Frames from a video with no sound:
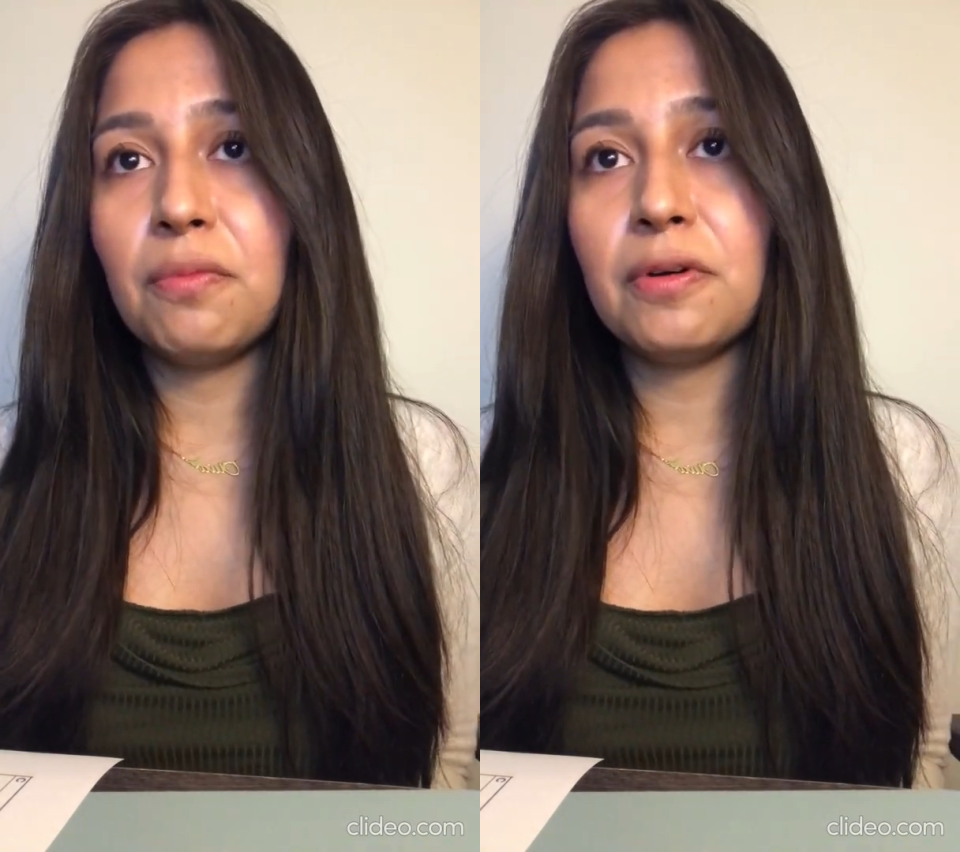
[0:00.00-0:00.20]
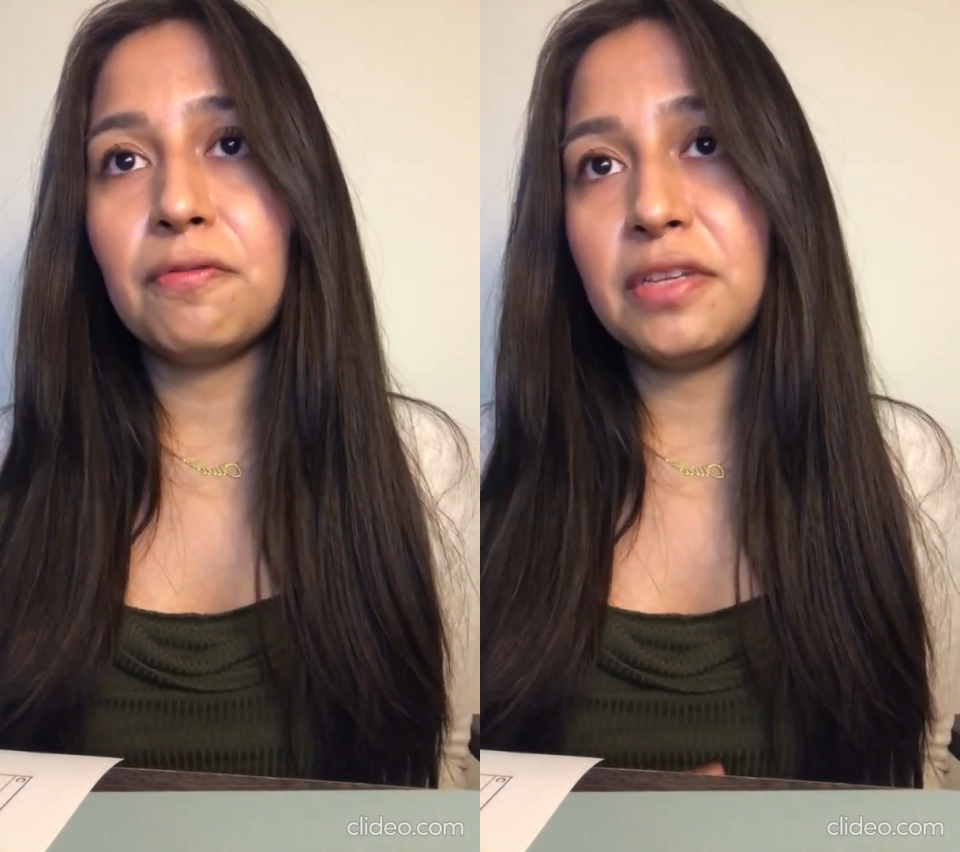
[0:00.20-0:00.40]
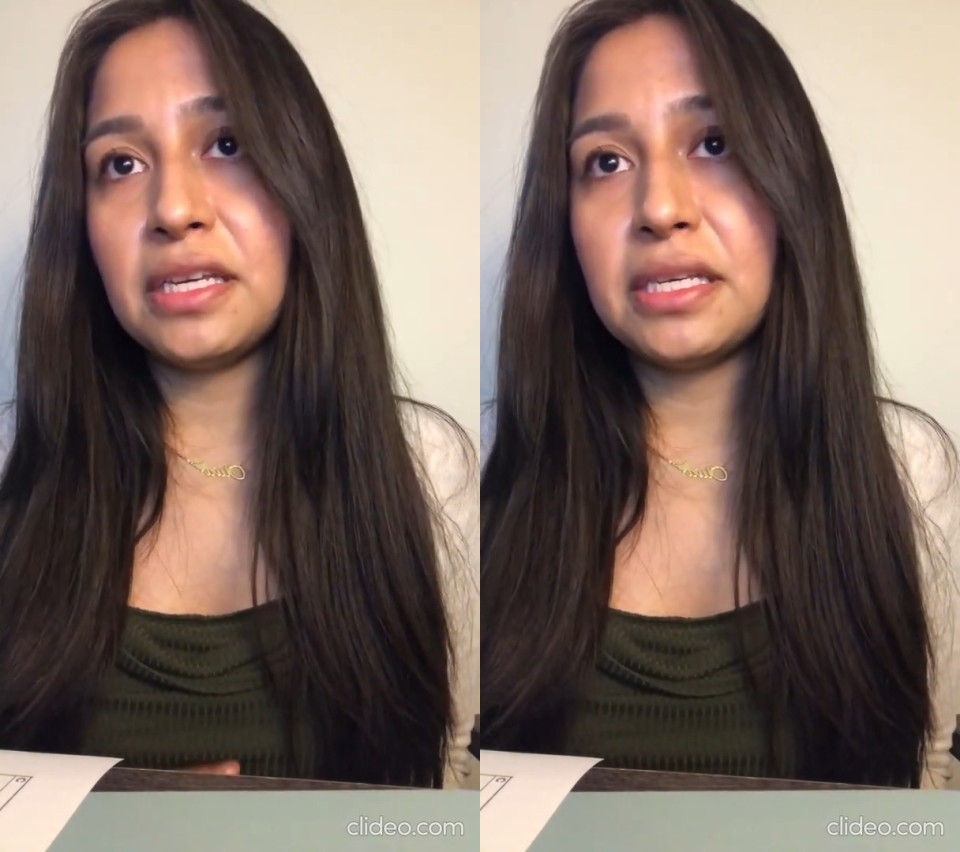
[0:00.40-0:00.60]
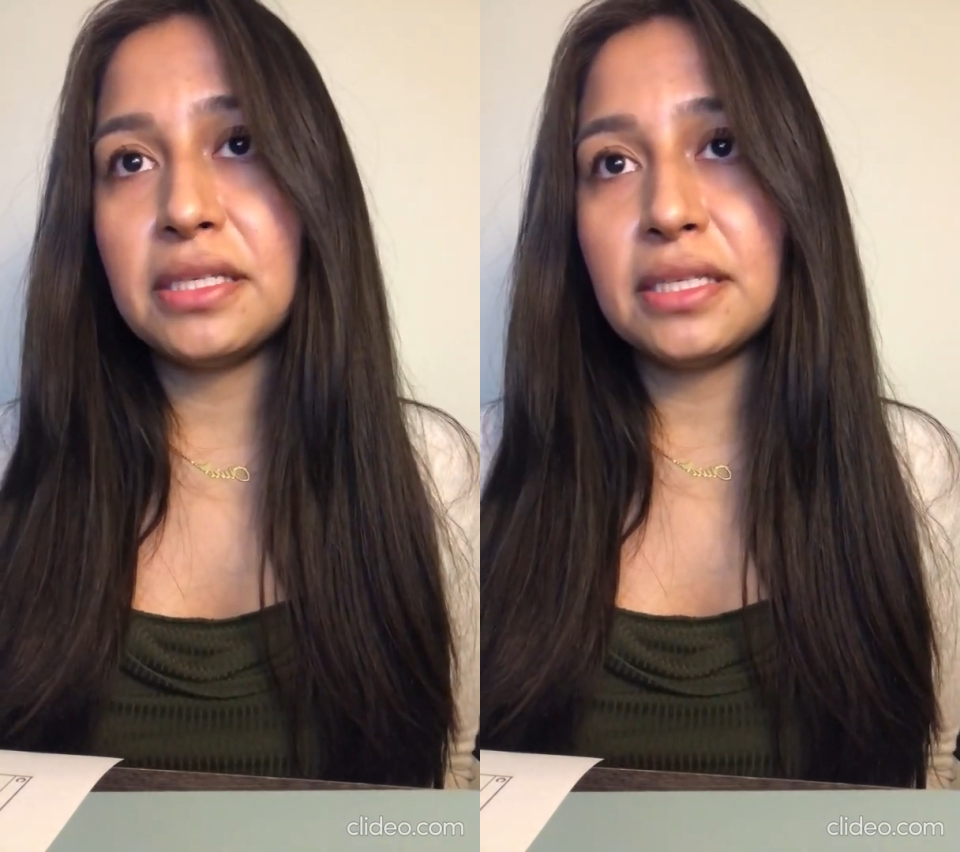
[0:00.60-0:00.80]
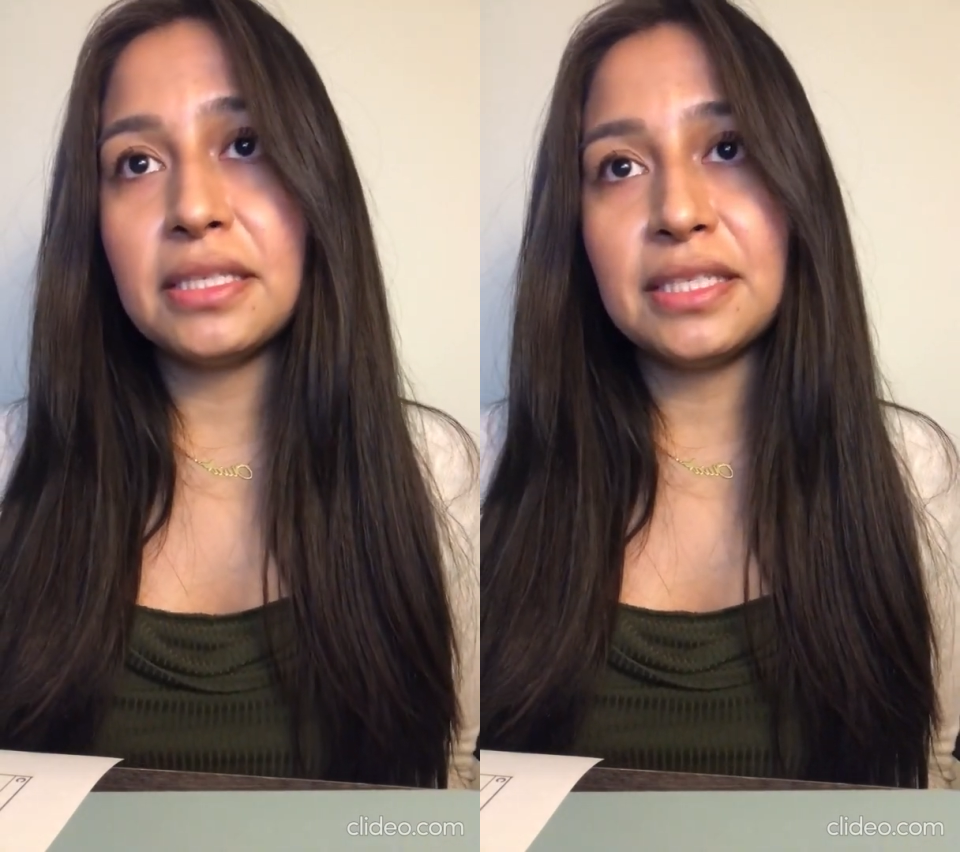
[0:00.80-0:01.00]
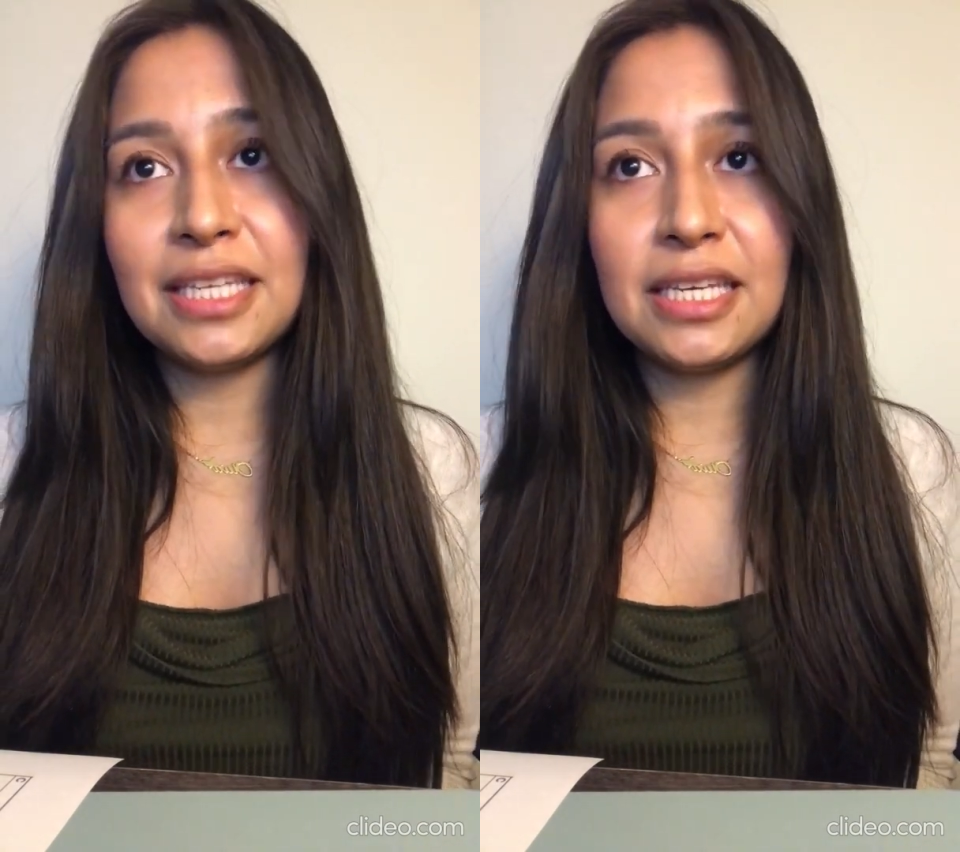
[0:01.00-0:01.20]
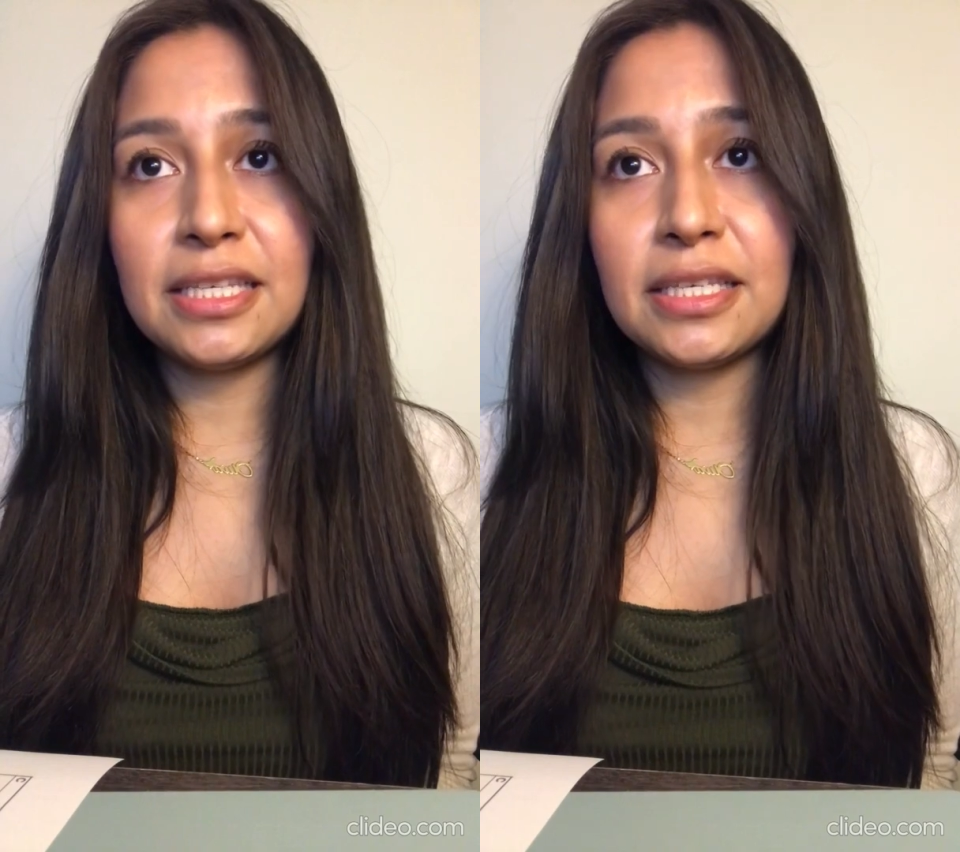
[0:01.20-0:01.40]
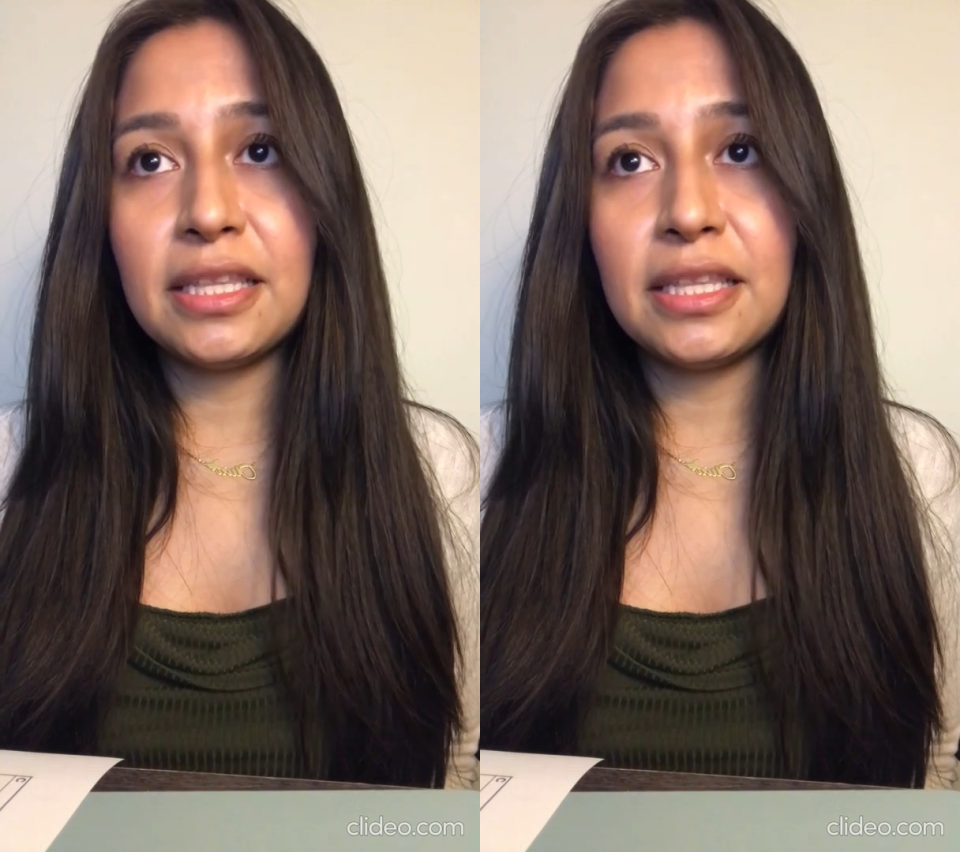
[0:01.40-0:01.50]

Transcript: with this disease,